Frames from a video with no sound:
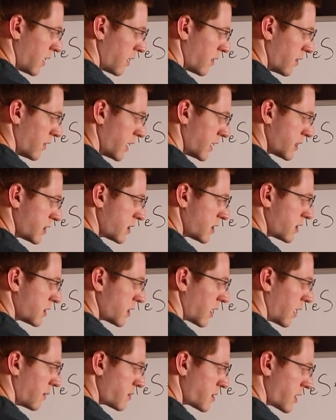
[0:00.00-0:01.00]
this
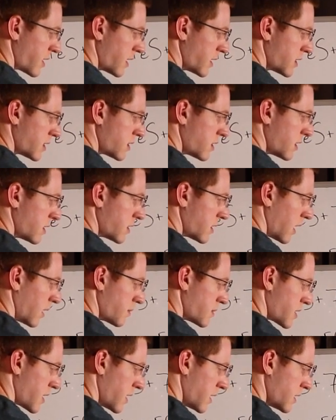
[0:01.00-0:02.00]
times this
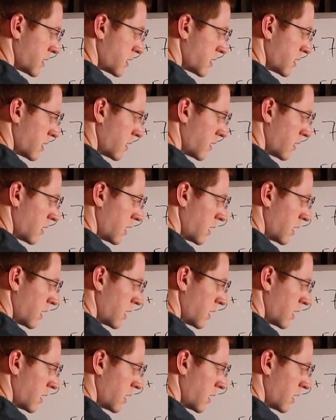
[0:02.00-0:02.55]
times this,